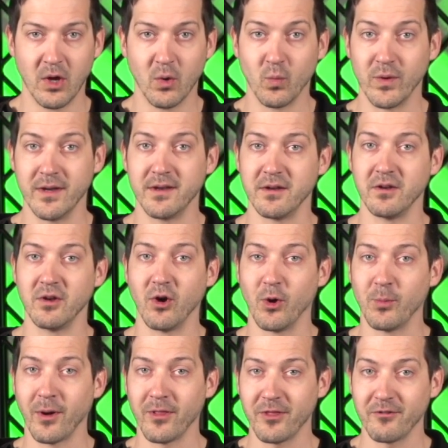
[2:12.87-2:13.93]
We didn't know
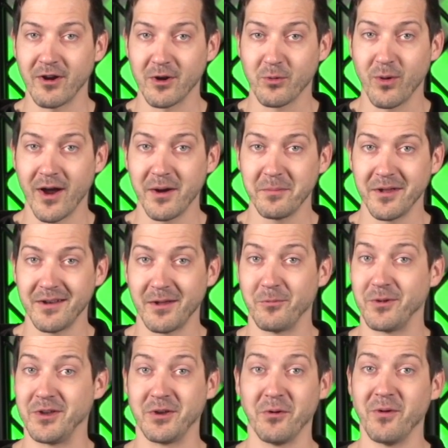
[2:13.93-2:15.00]
about the requirement and
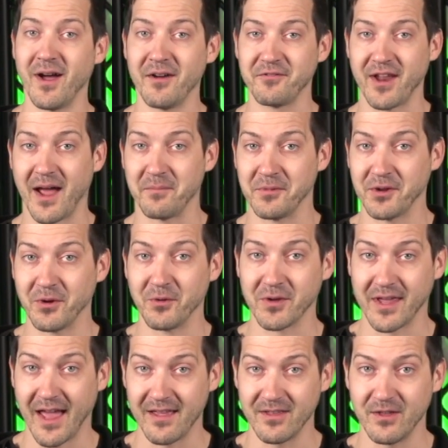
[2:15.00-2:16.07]
we don't have time to go
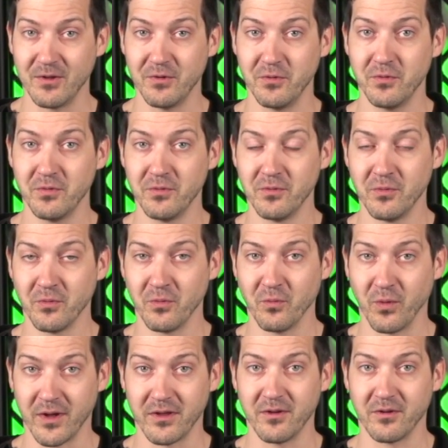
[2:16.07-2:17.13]
get you
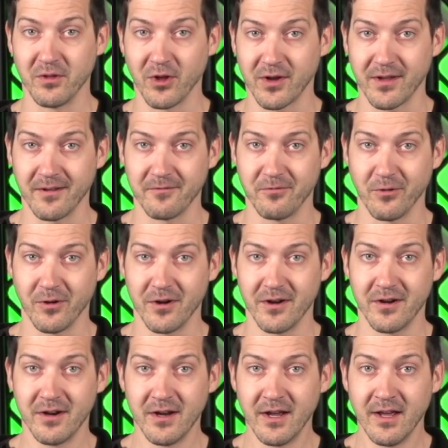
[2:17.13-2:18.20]
what you're looking for.
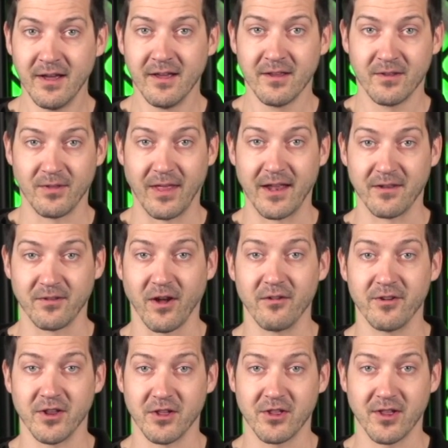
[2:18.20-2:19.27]
So that is
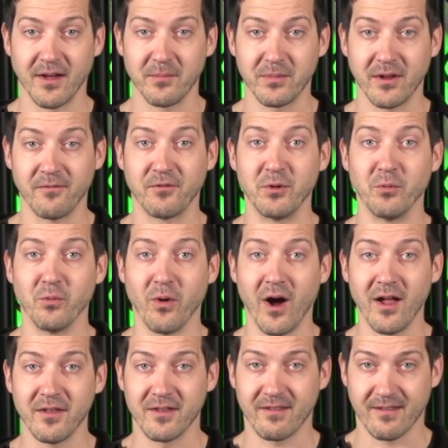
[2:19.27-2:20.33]
already shipped. If you
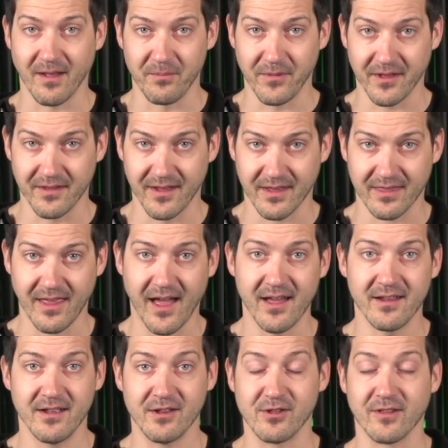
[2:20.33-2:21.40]
want something like
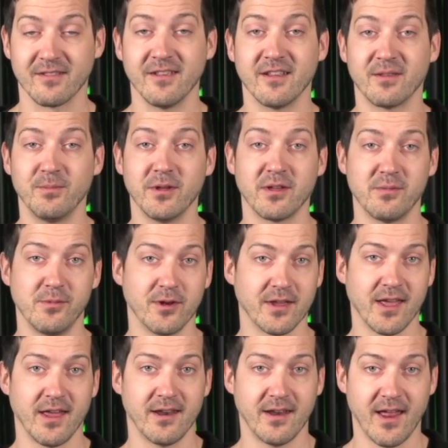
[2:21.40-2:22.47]
that, it just needs to be
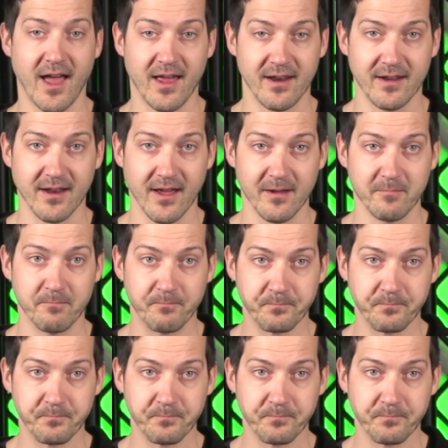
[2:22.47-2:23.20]
communicated ahead of time.